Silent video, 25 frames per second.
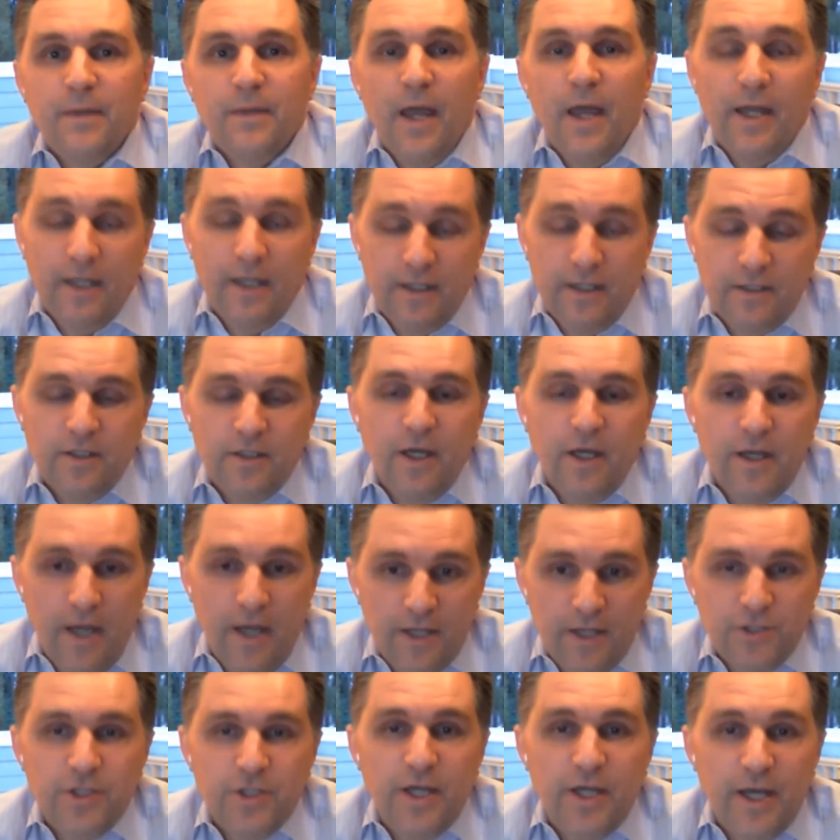And it
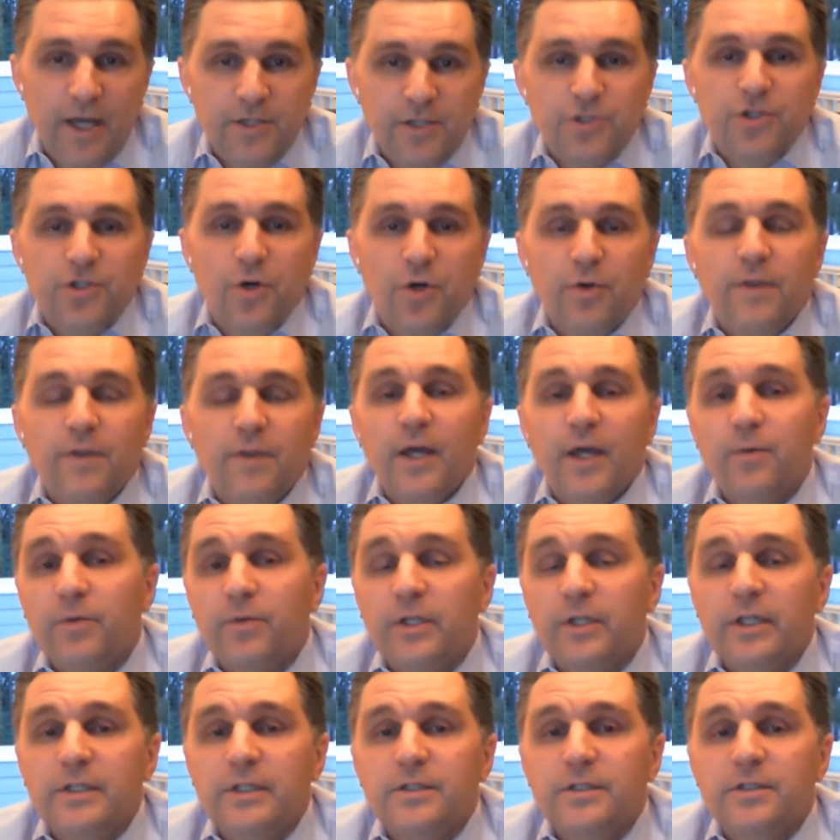actually, as shown in that
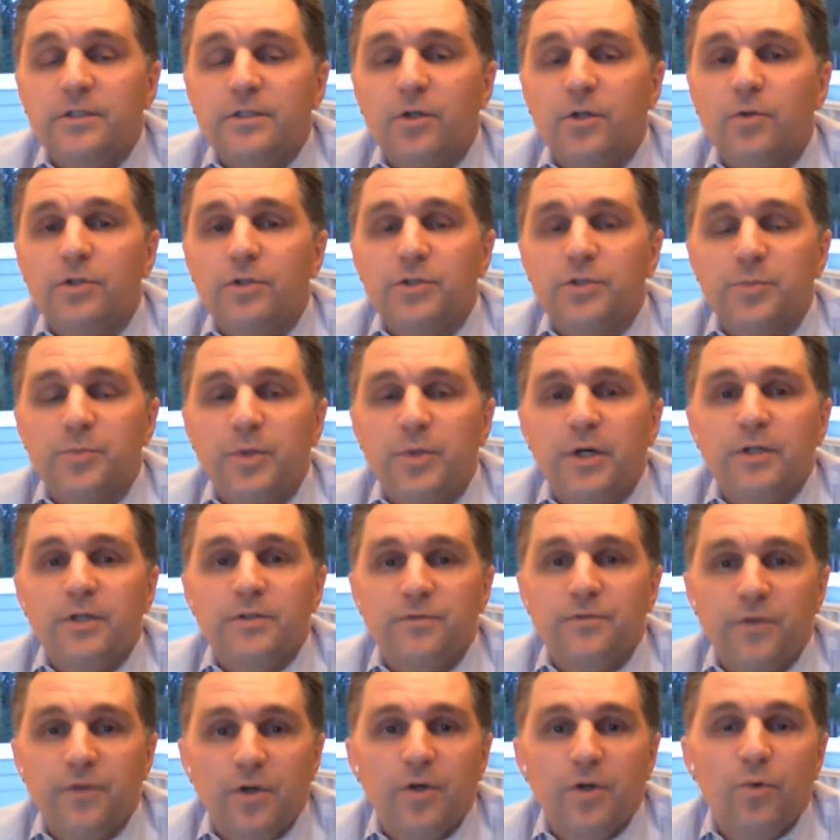release, it
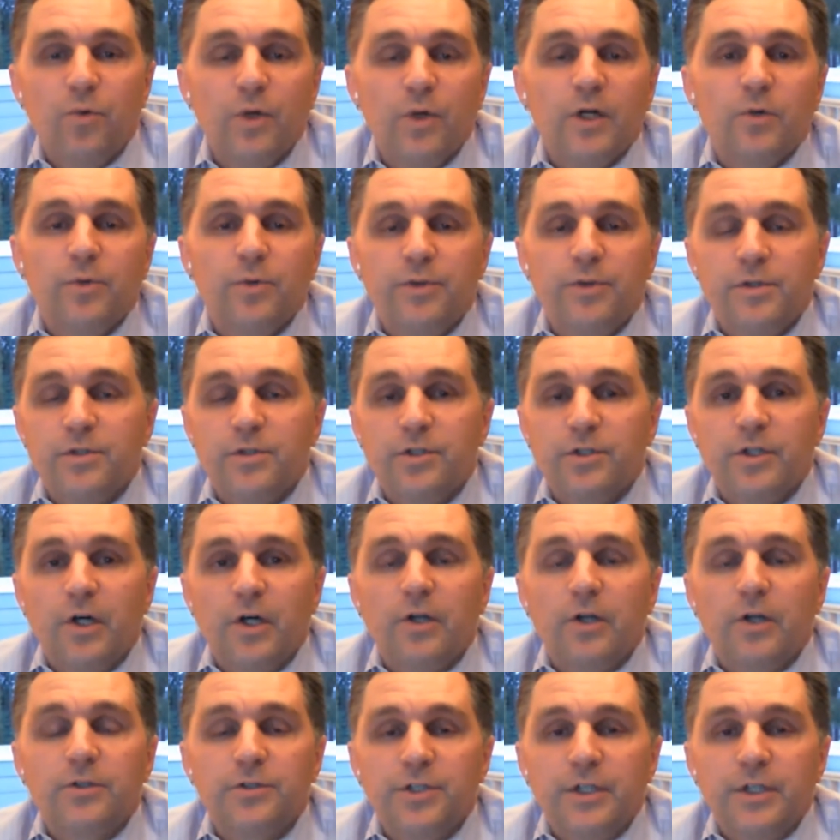corresponds very well with the
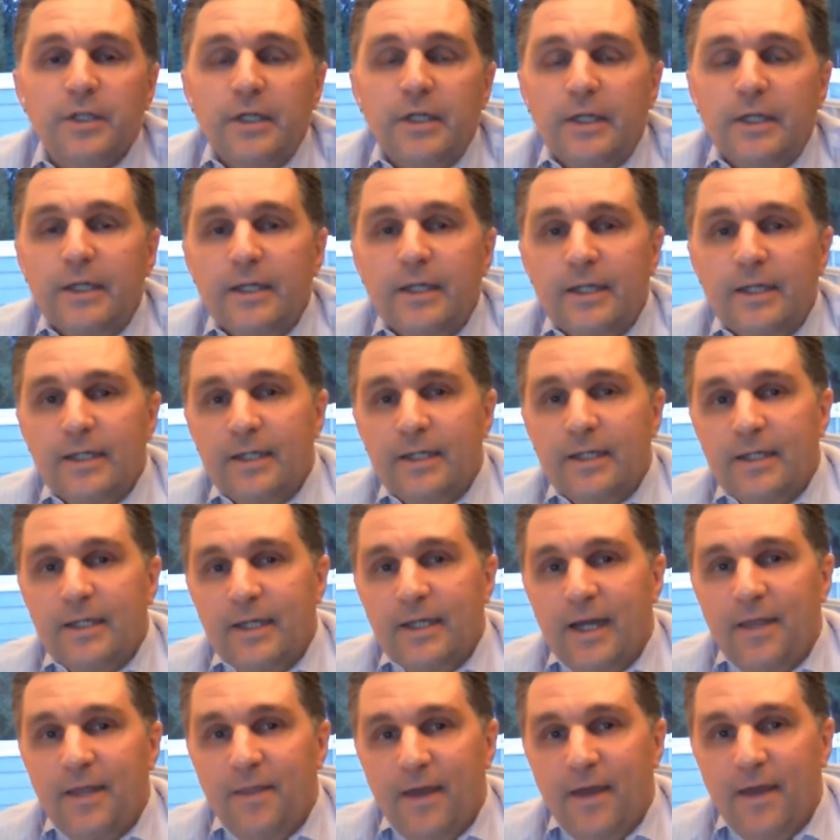geology.
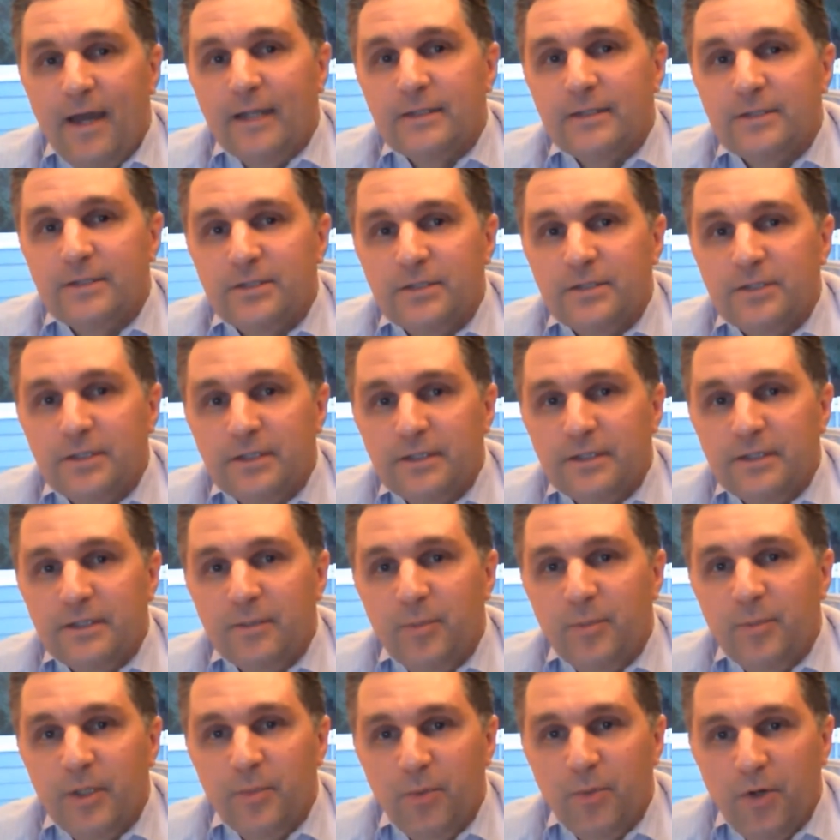And that's a
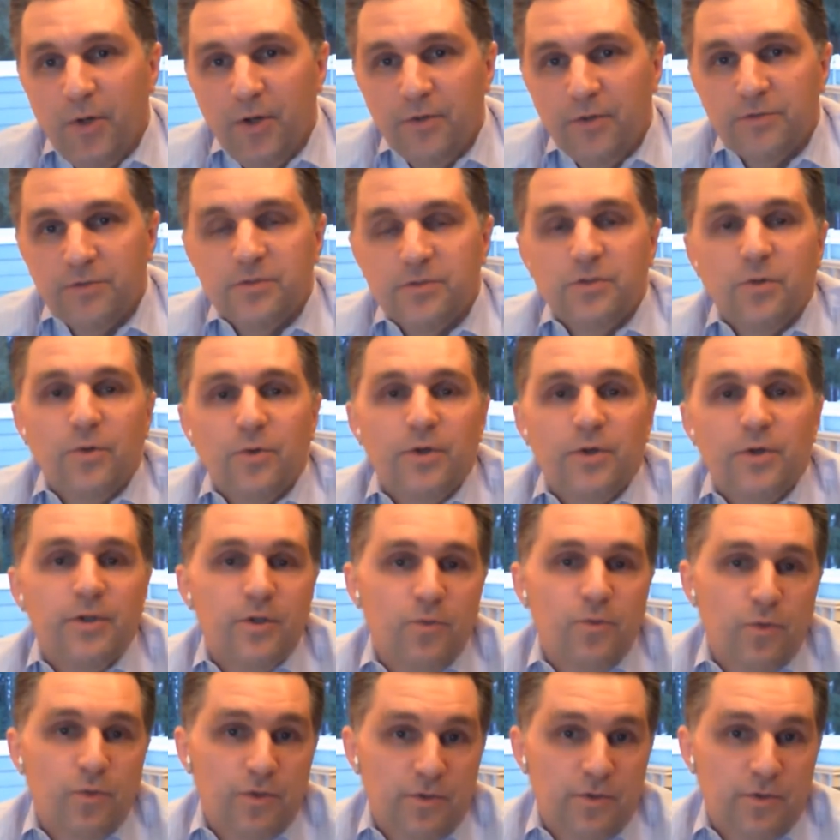big part of the story
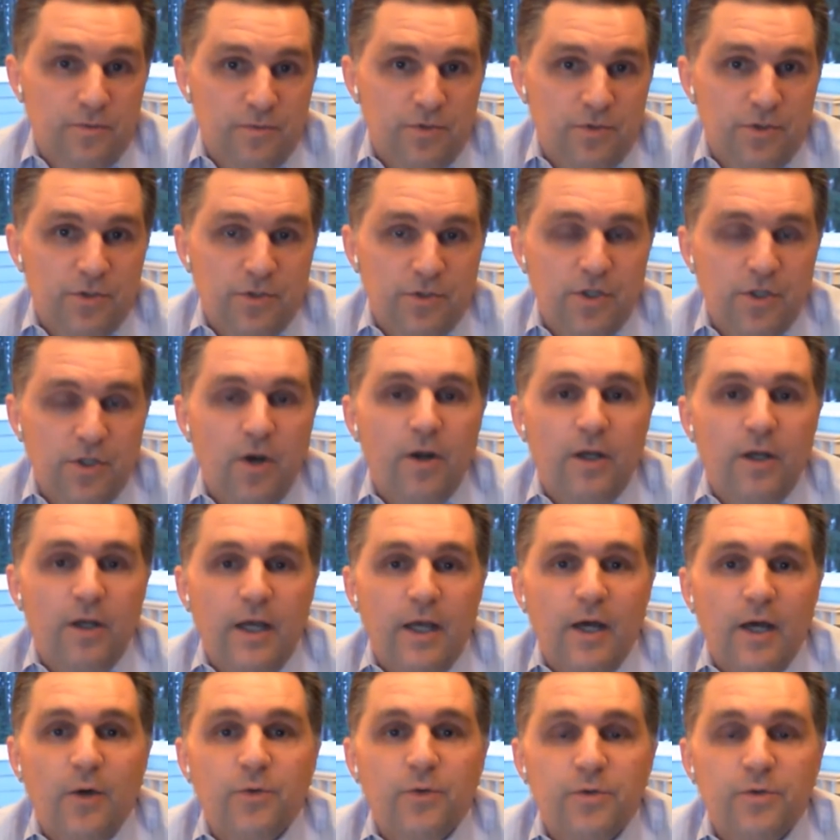that we're starting
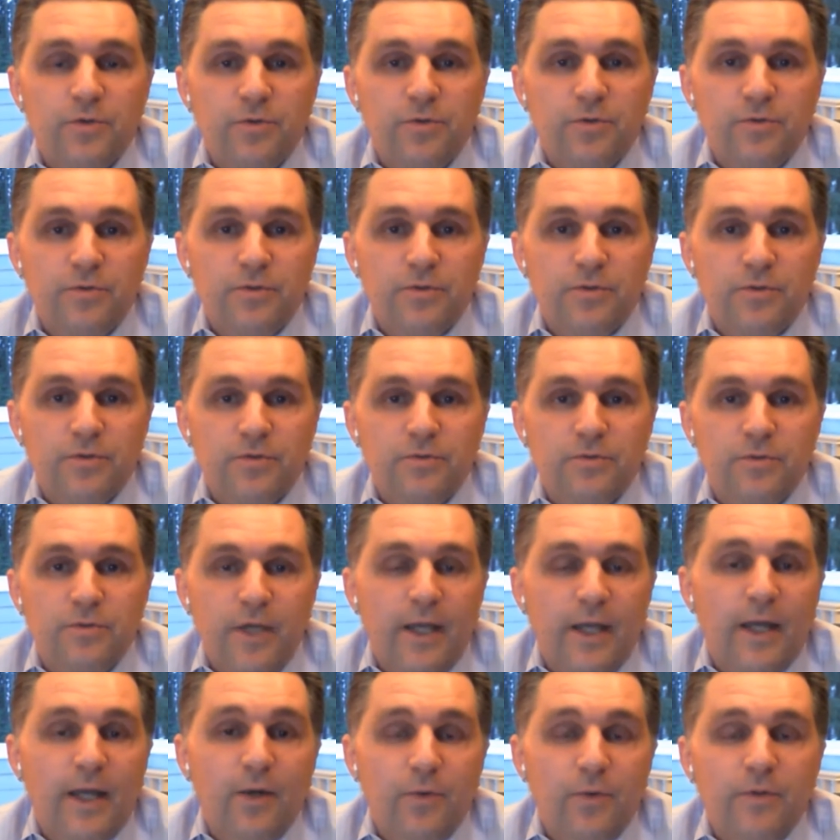now to
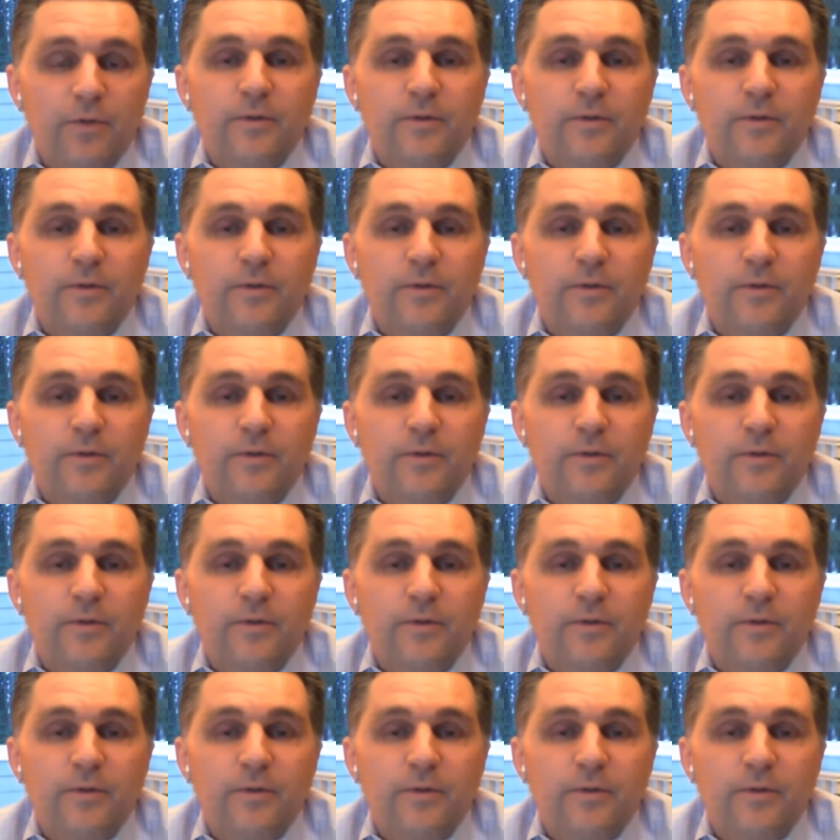get out.